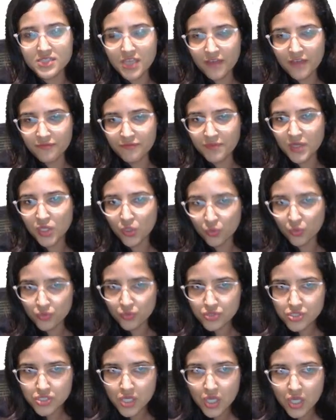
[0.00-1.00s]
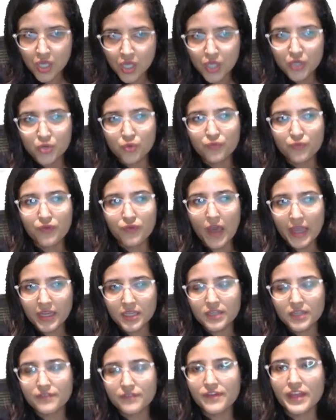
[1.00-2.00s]
have been used to
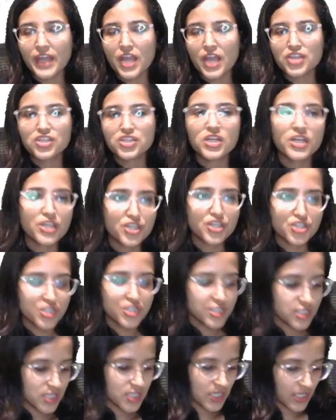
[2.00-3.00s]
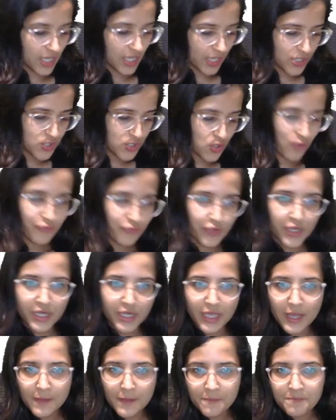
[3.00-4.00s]
find the financial conditions index of
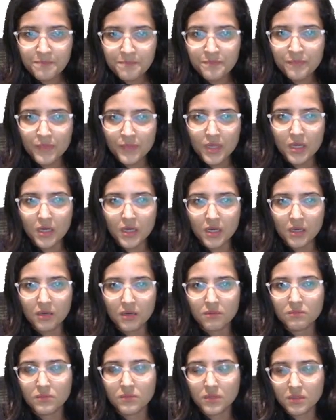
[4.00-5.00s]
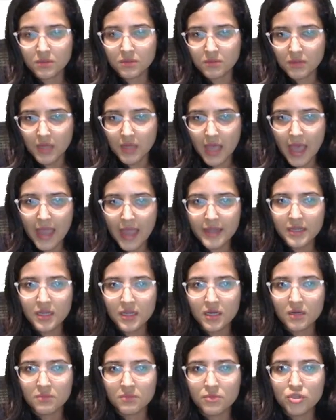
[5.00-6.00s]
India. Uh, and
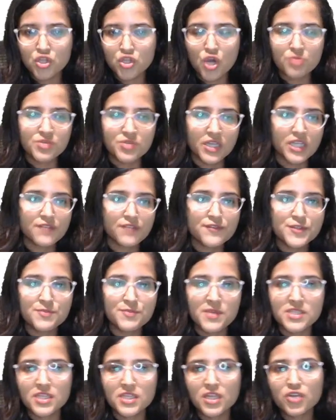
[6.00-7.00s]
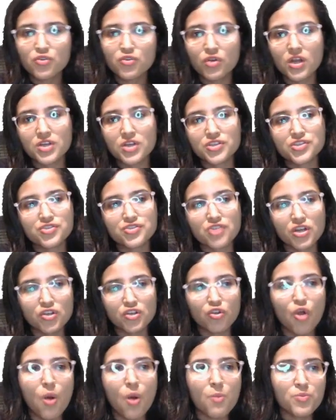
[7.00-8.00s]
the objective is basically to construct a
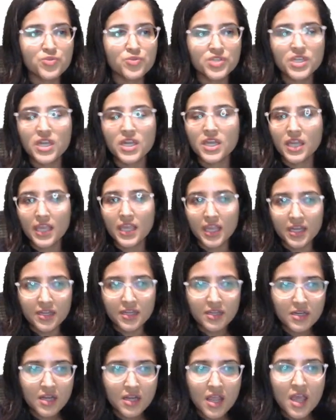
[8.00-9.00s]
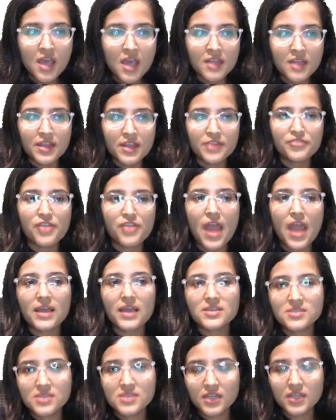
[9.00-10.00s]
composite indicator that
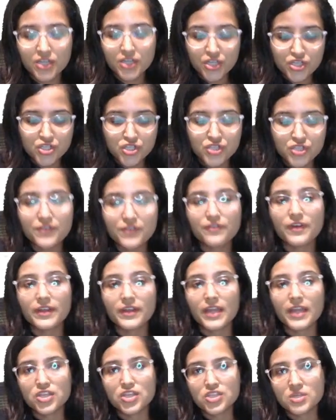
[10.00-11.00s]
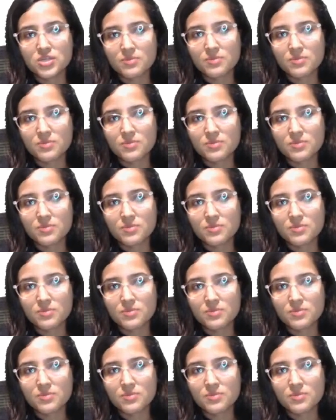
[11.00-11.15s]
tracks the conditions of the financial